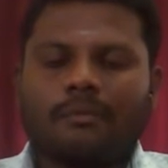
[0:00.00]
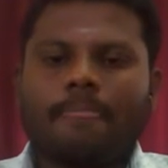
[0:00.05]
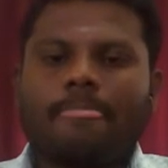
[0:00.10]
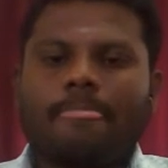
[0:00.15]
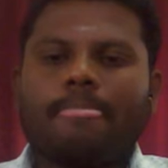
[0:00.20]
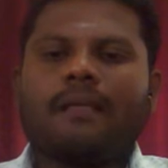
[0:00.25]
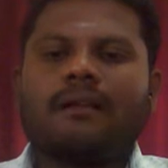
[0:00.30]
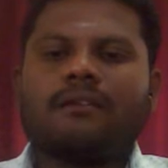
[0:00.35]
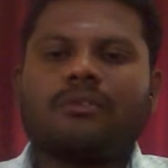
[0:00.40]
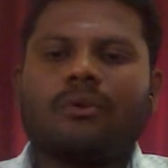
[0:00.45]

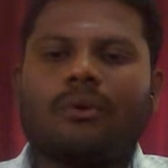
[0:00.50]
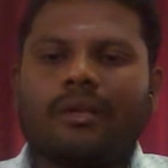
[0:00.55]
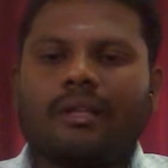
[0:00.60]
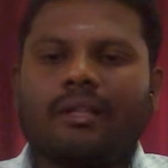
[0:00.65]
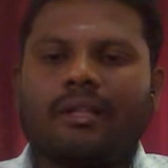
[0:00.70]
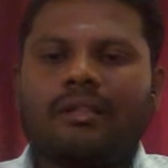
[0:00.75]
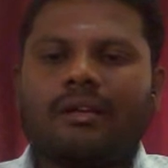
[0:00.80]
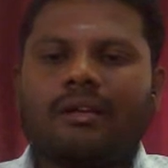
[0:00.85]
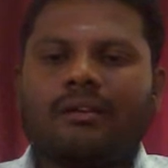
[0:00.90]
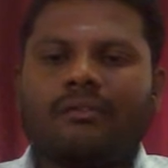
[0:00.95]
So in
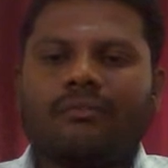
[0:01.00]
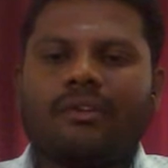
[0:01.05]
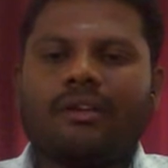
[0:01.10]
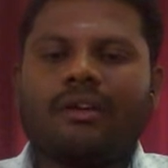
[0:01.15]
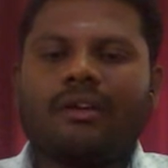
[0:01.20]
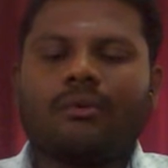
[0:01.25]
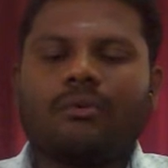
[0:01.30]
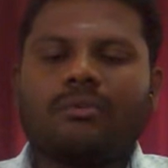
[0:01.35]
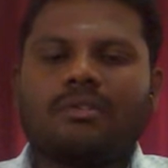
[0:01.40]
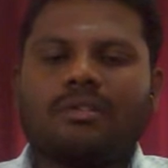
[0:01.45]
that we are
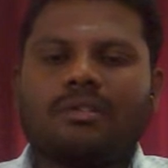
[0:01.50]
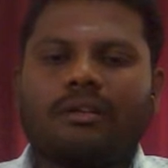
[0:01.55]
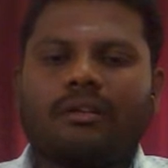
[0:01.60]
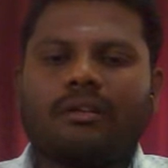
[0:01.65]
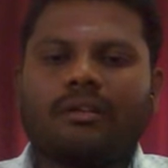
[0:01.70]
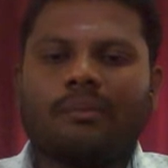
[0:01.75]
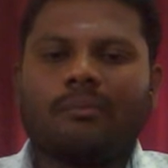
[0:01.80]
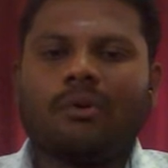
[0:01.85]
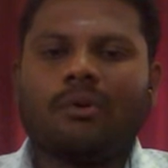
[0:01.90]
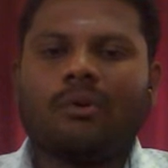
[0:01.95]
using the
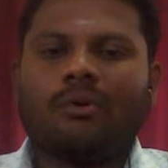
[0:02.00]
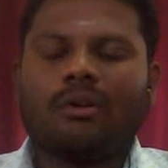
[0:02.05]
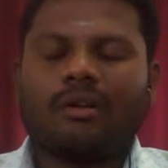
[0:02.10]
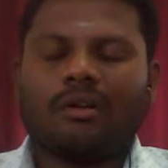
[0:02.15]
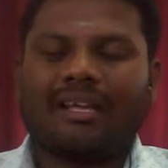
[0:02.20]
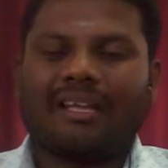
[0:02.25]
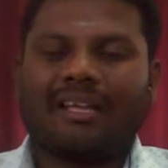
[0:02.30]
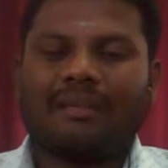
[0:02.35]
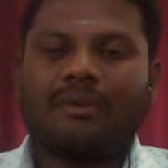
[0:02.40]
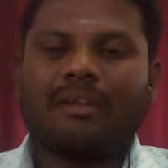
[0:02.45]

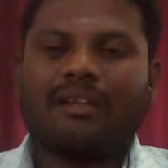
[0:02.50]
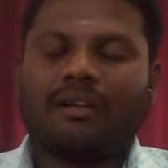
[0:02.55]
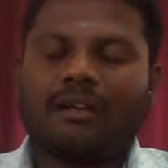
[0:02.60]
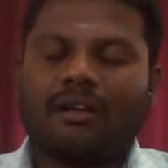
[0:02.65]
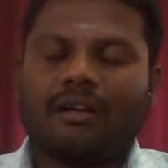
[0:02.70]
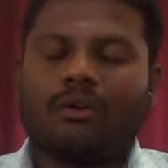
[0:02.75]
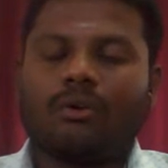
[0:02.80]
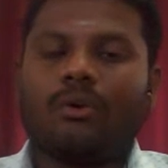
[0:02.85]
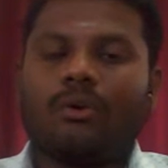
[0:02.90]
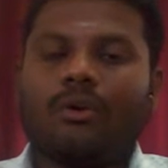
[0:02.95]
timing and control
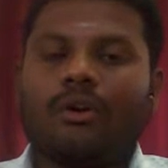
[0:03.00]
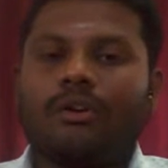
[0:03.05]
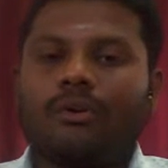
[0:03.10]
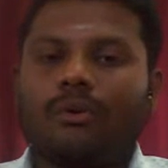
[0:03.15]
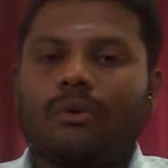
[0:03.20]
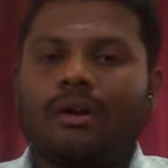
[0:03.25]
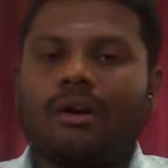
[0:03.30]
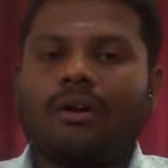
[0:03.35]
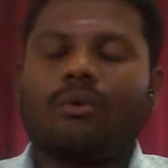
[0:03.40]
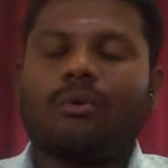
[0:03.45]
unit to
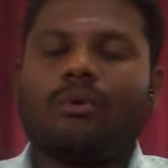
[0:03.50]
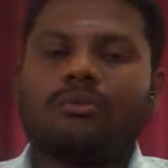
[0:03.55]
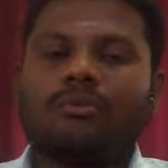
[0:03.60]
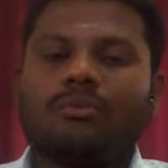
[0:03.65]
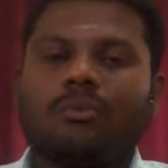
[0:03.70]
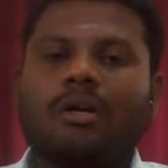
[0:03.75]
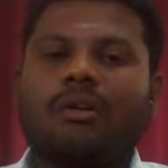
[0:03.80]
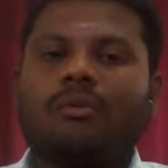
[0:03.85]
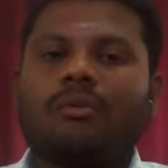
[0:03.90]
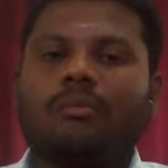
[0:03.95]
control
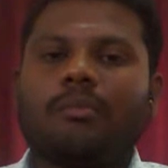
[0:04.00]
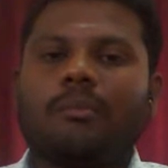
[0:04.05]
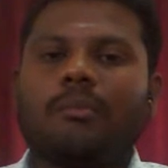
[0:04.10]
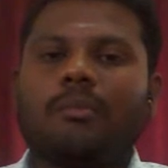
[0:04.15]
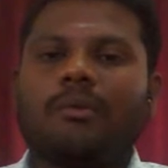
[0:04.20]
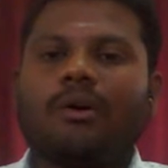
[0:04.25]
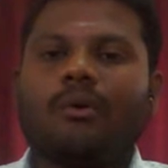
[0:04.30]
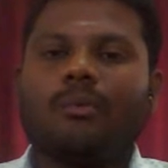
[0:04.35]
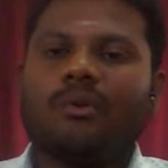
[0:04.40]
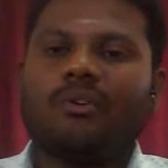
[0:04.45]
whatever may be the
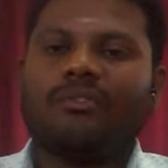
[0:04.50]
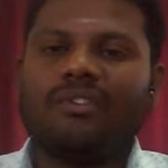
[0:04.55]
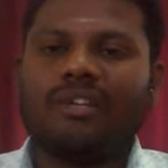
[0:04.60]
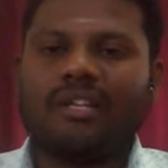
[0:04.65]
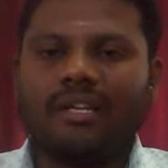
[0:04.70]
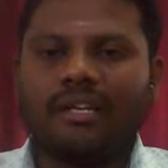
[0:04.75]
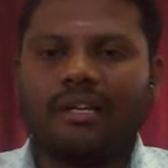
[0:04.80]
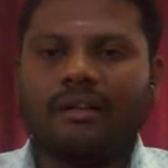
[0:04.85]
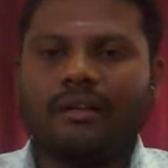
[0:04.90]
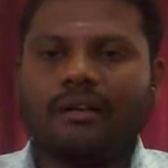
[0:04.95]
output we
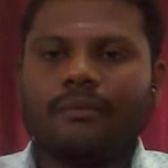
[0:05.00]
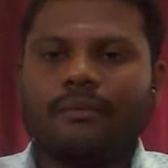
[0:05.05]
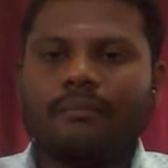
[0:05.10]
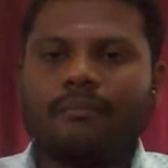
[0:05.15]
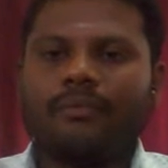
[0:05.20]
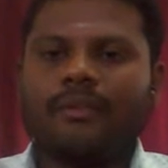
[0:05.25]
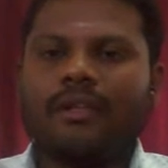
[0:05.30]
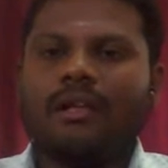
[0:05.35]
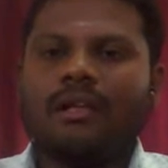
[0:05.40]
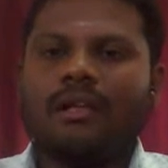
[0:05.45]
needed.
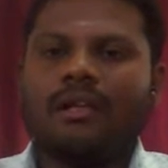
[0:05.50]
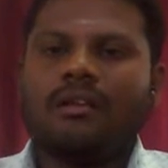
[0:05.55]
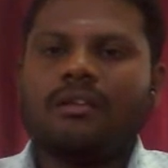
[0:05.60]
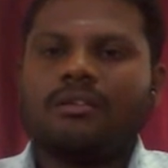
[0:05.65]
So they